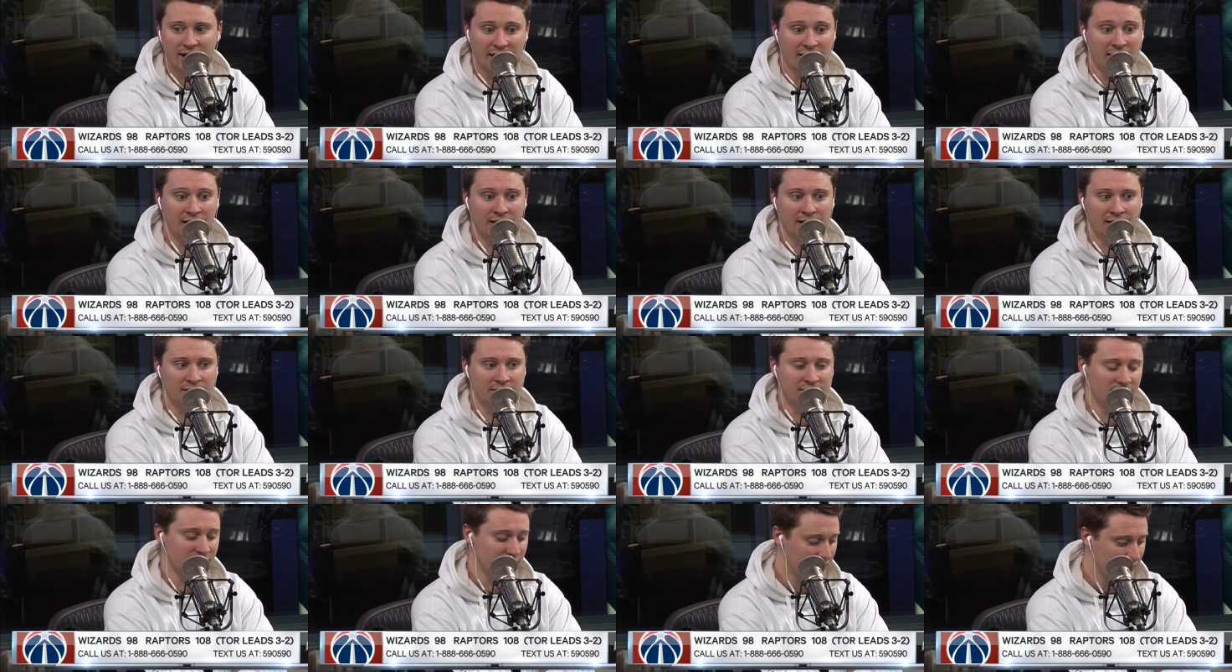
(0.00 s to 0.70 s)

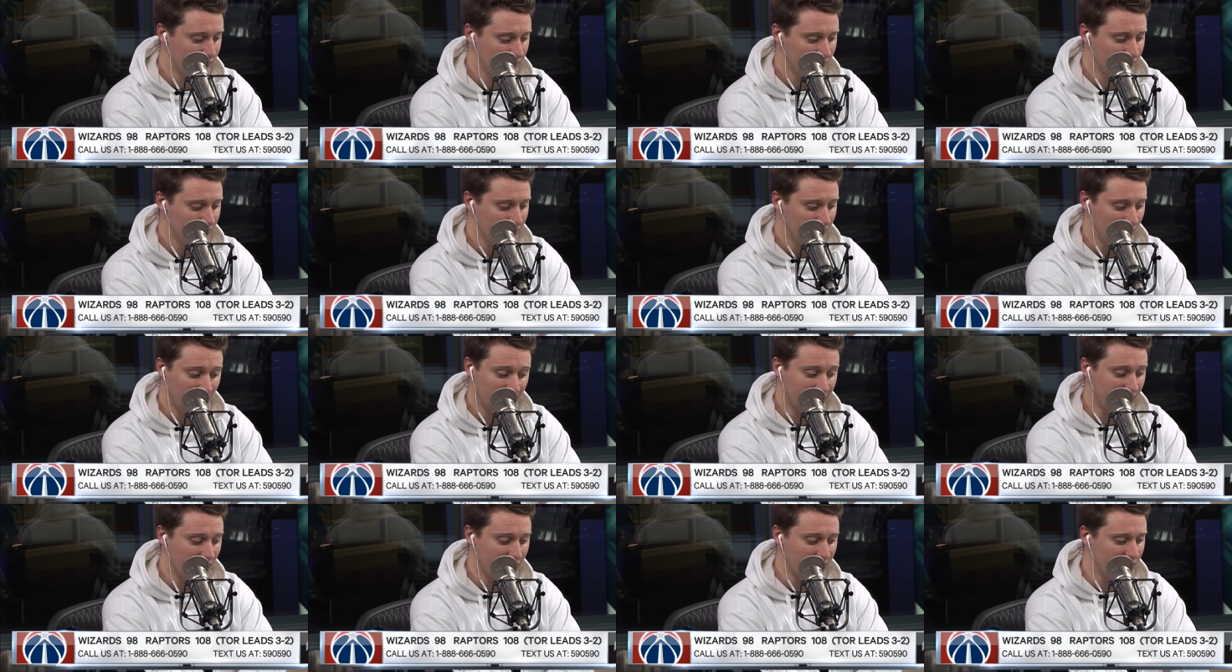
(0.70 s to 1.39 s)
And
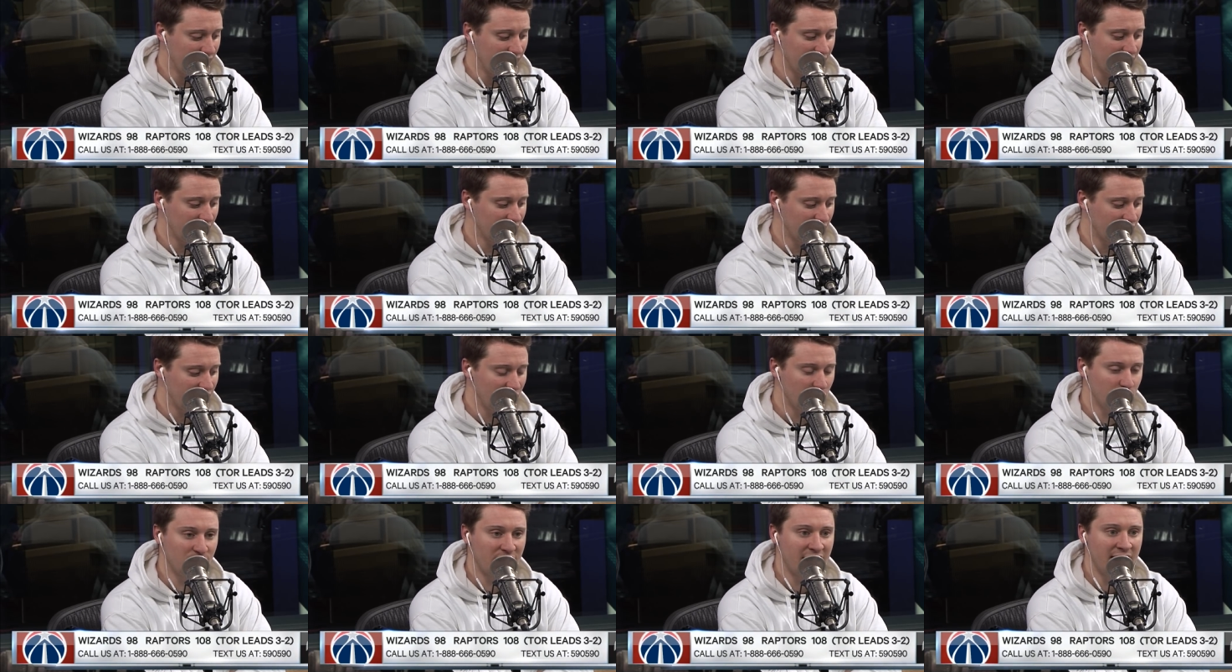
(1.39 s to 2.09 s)
again, it, it,
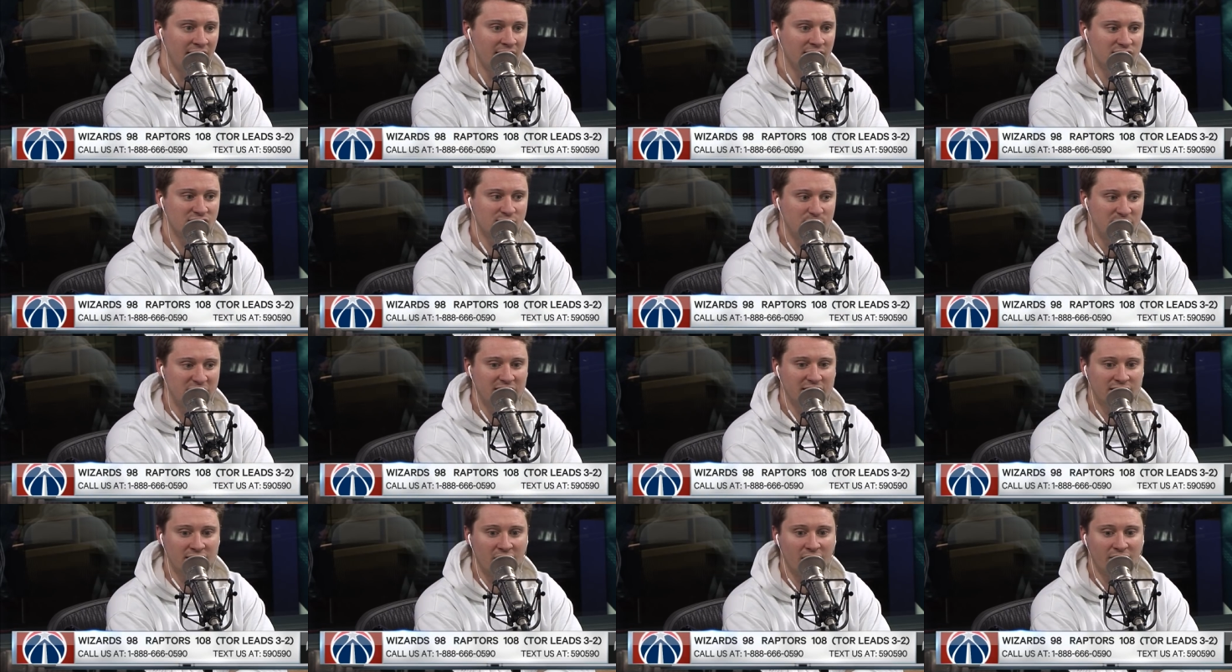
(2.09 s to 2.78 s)
you can't
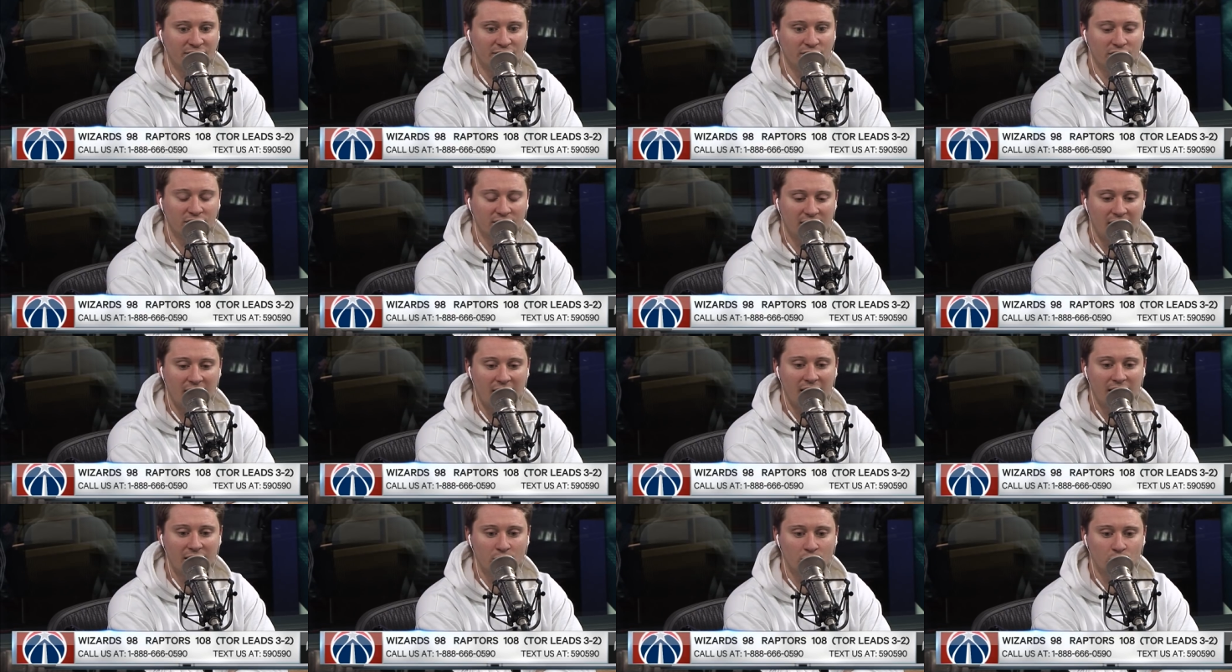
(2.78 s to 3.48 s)
speak enough for a
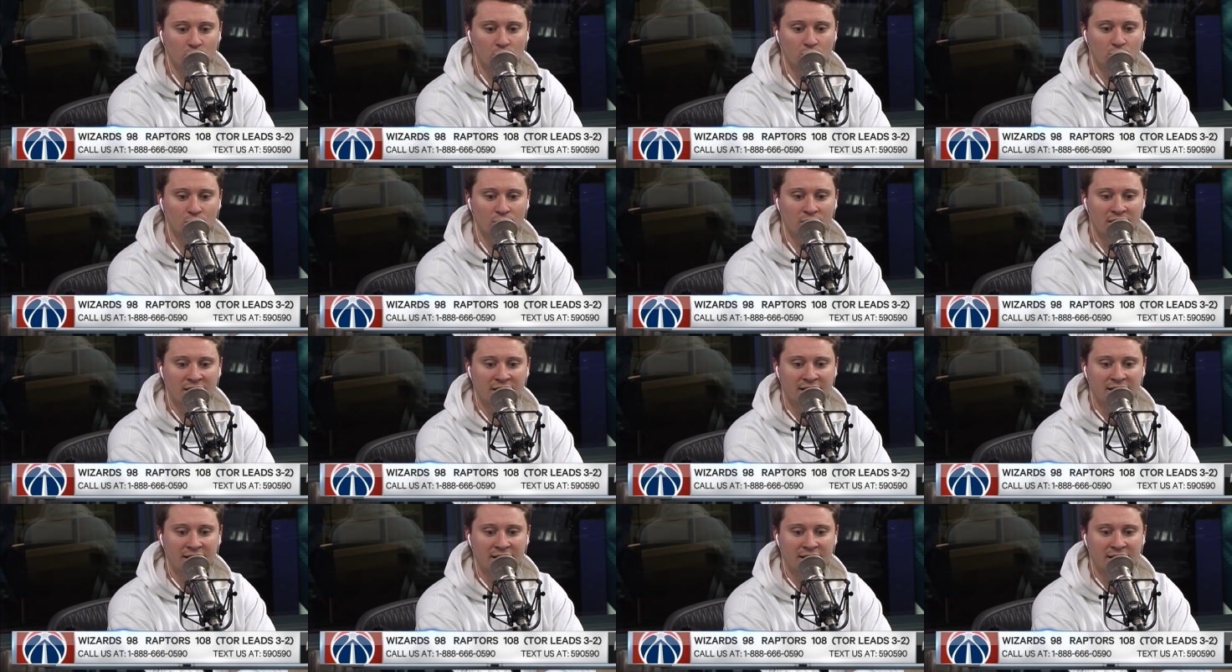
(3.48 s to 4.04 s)
guy who